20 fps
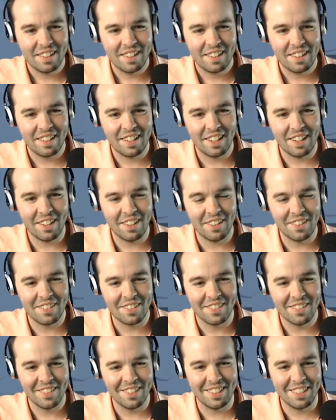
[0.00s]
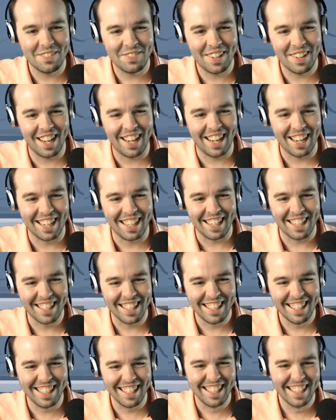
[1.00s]
No, it's mine.
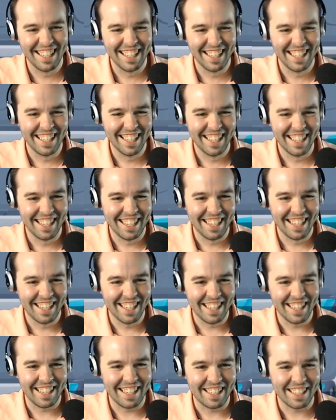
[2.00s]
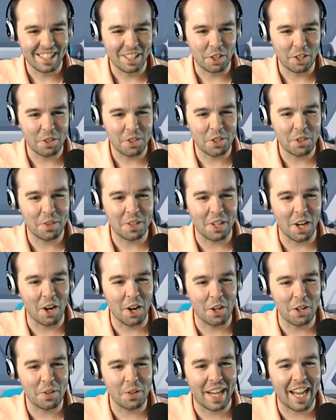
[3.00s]
You no,
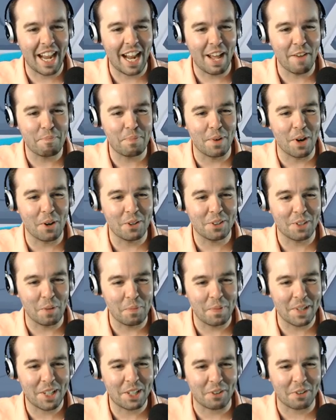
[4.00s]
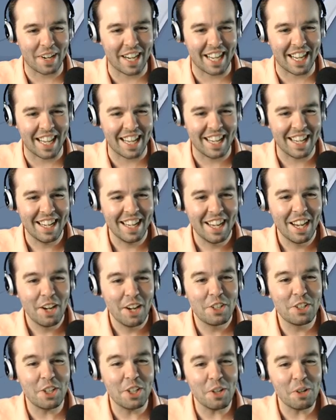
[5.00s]
you can't have both. Don't be greedy.
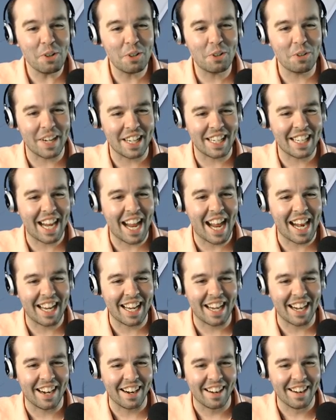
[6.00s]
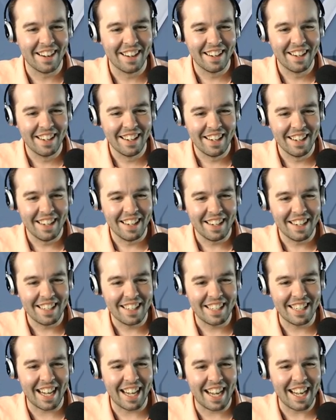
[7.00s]
Get out of here.
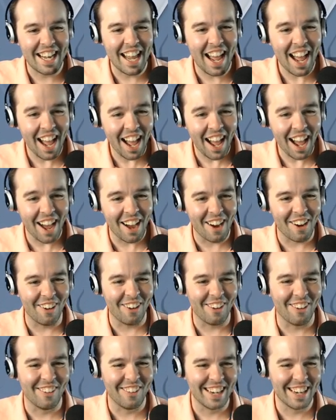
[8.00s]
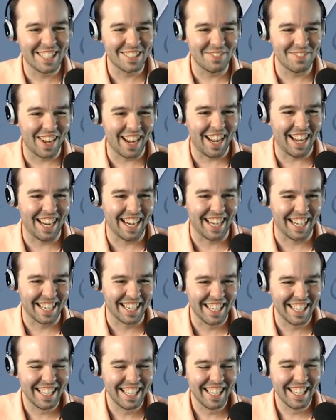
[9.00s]
Get it? No, it's mine.
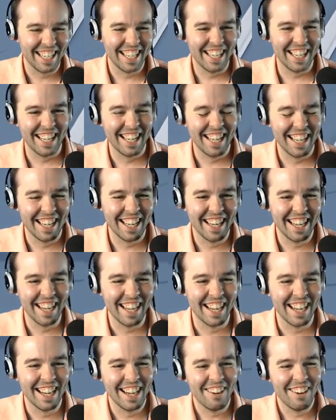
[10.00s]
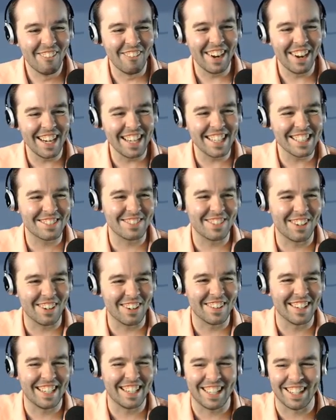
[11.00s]
What is wrong
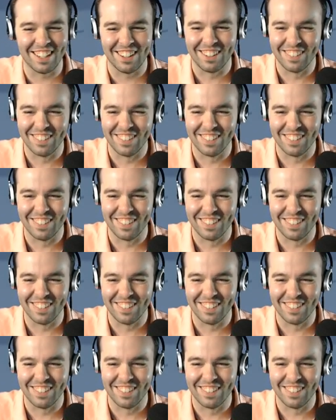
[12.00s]
with you?